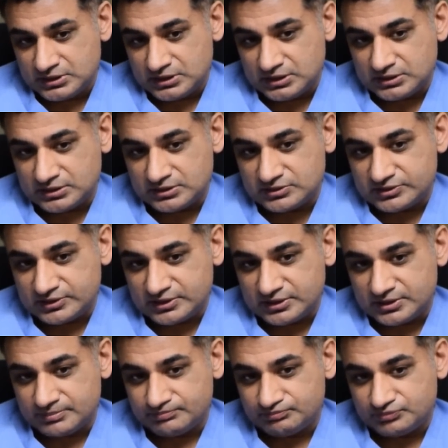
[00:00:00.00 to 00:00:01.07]
And
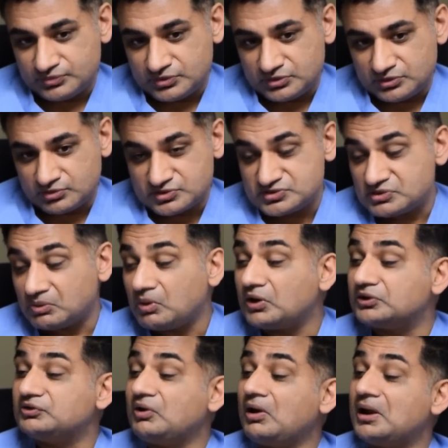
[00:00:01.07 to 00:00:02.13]
there isn't a
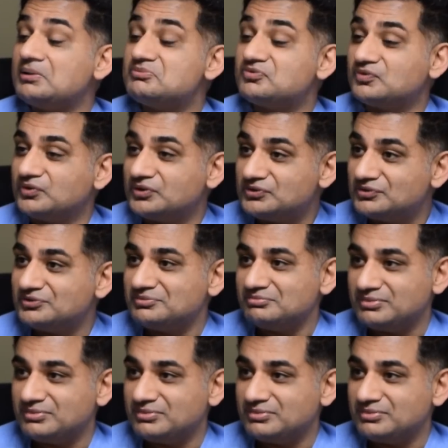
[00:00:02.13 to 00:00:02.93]
lot of time for it,